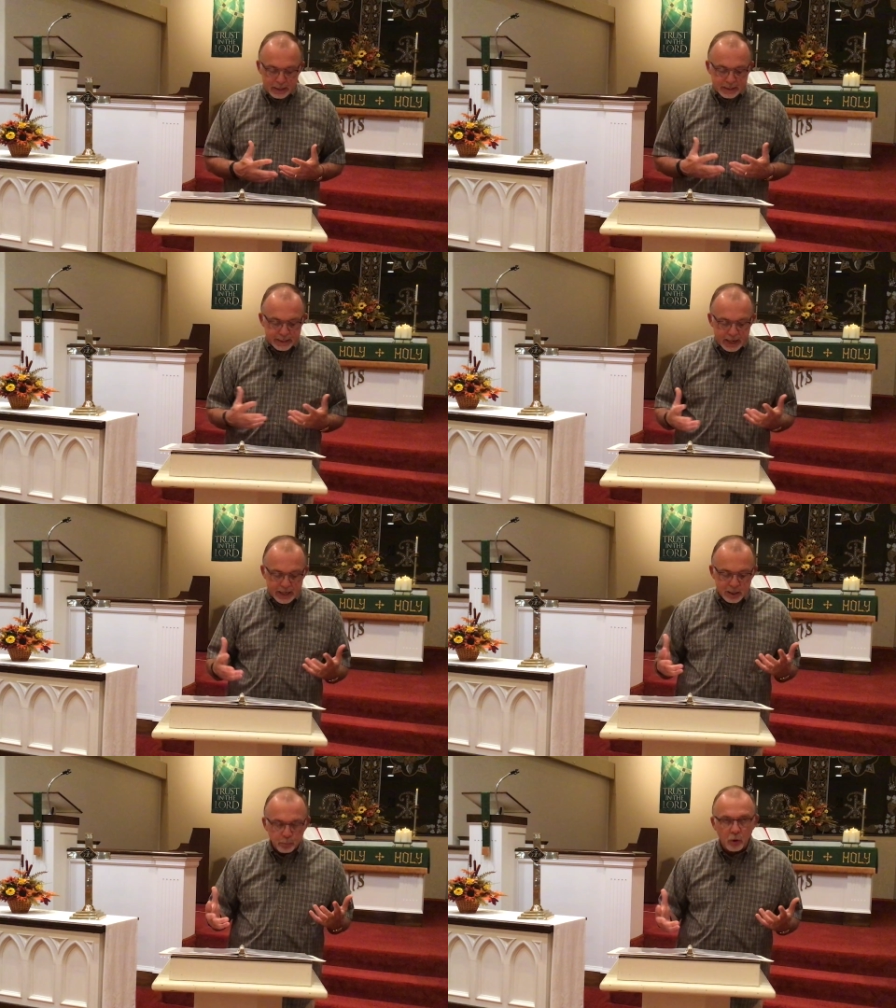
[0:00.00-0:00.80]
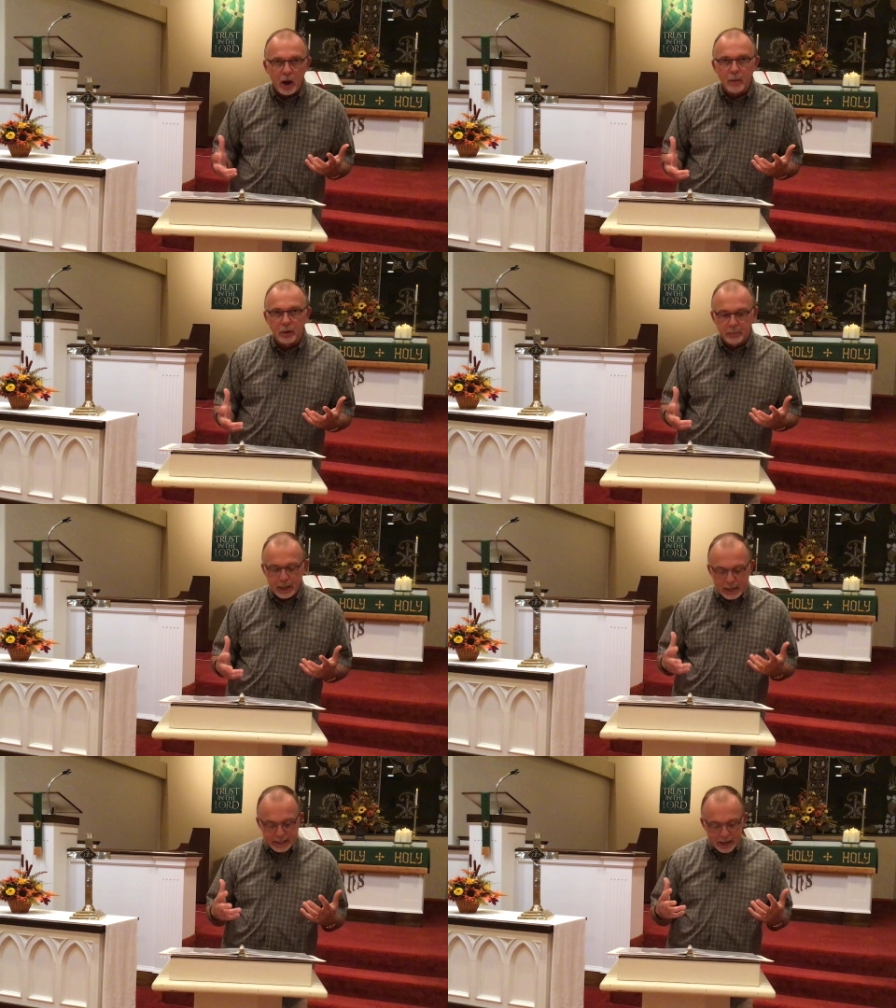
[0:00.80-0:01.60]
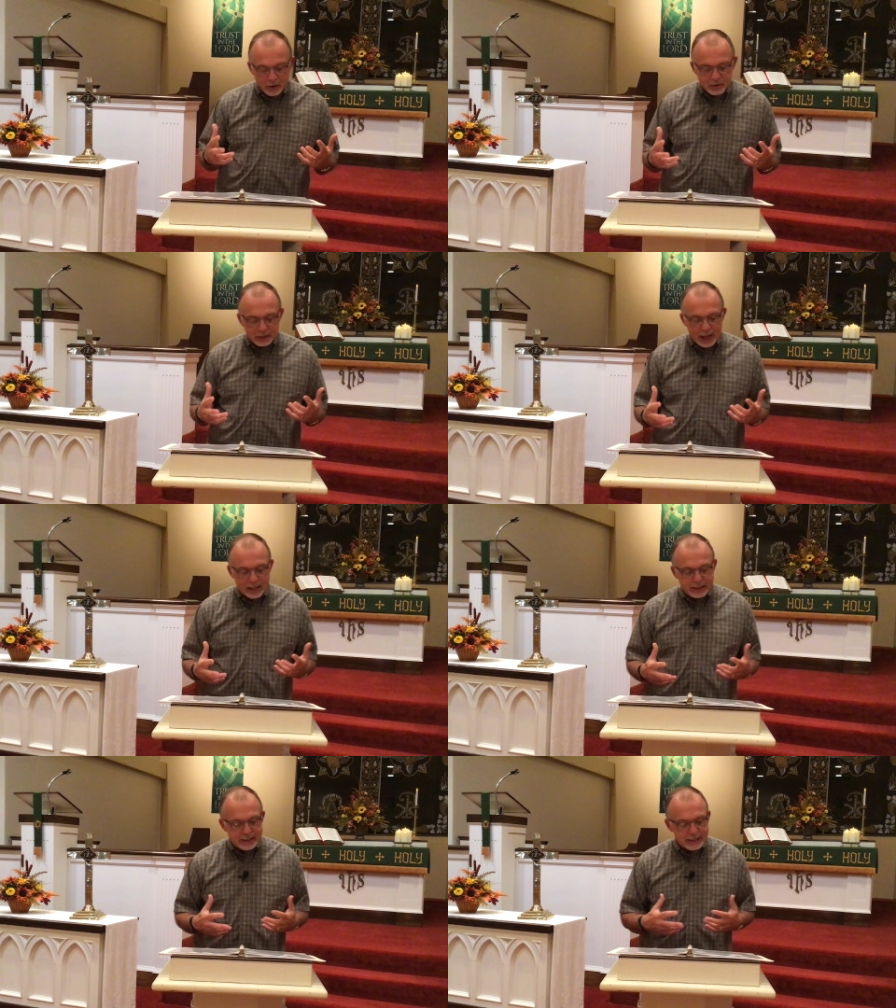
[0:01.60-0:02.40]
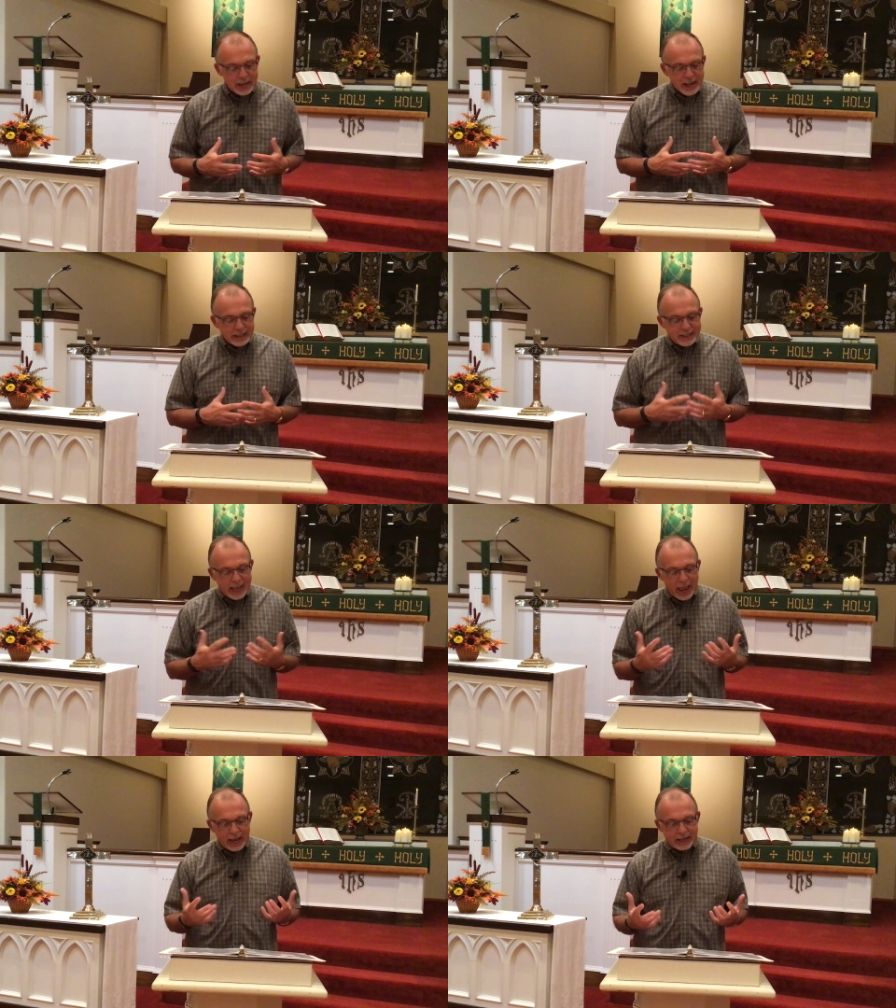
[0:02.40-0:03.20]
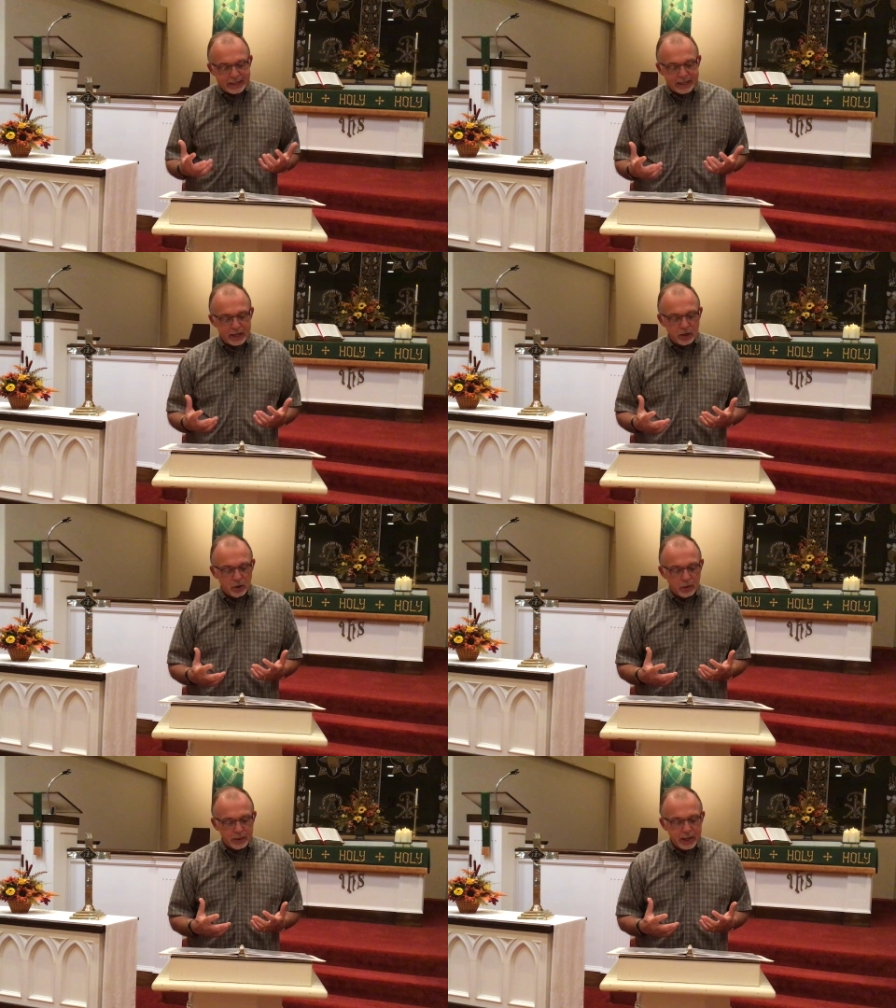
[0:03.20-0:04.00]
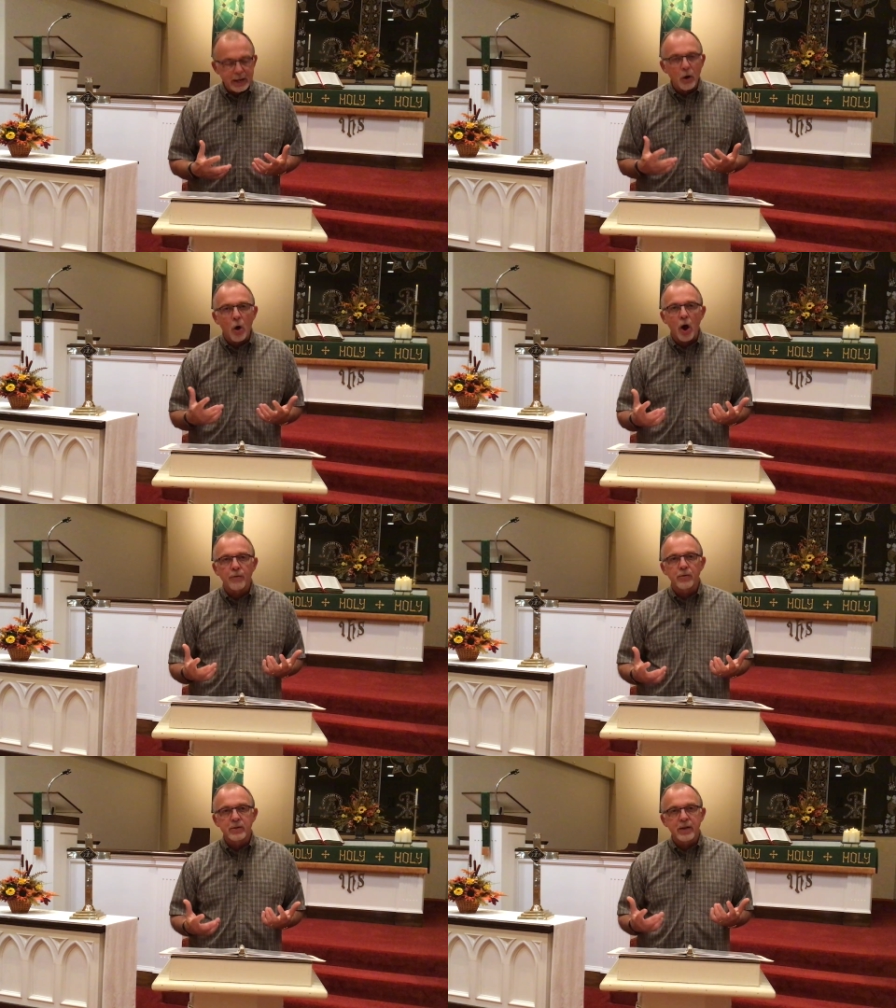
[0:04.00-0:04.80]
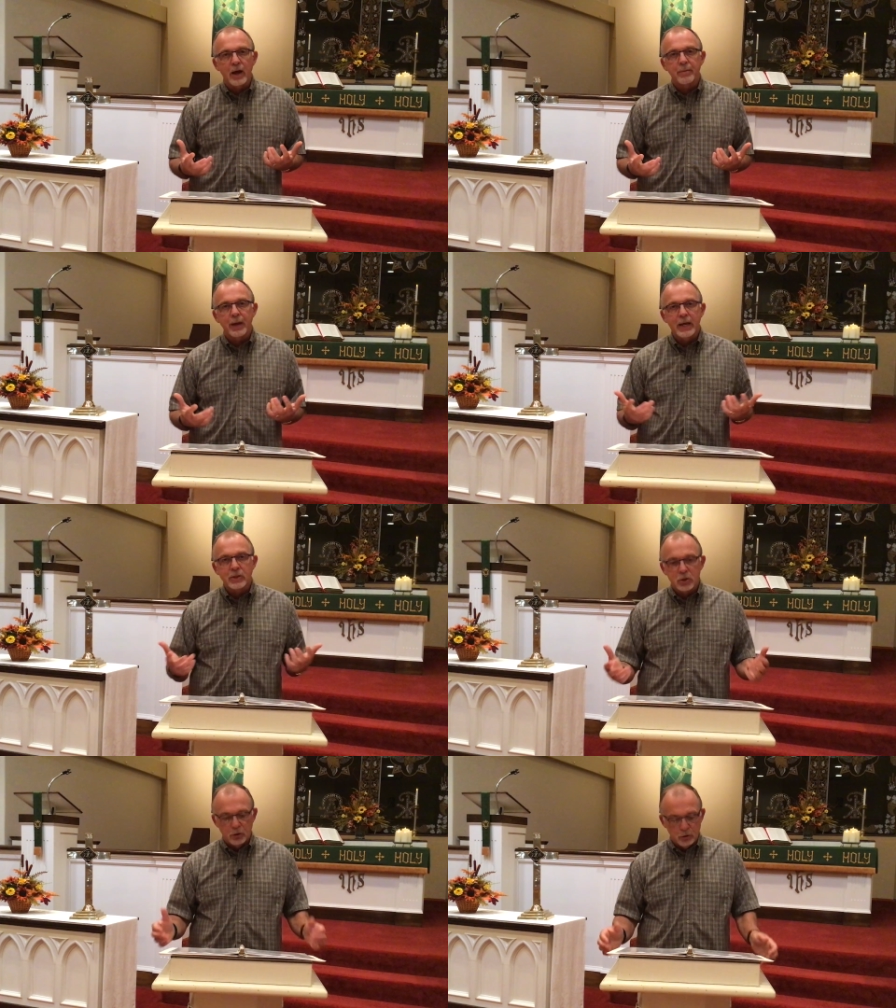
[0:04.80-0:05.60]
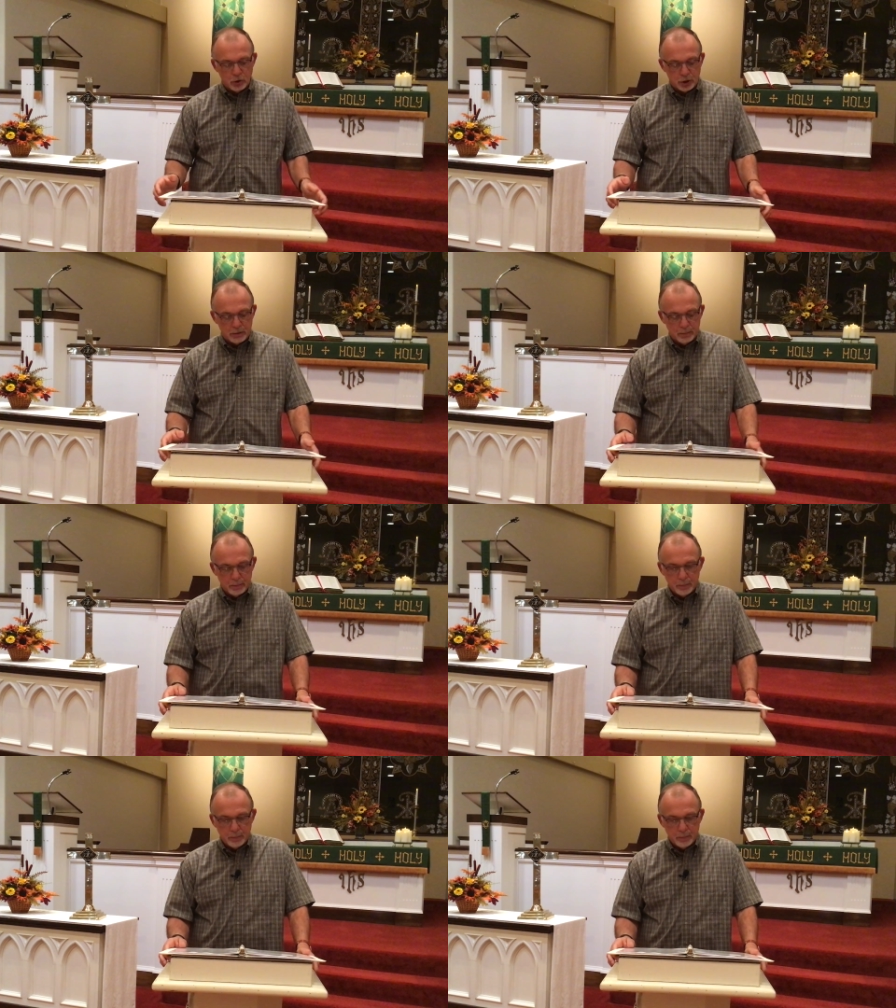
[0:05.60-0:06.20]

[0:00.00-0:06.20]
sees the problem and he tells Lot this, this can't continue, and then he offers up a solution.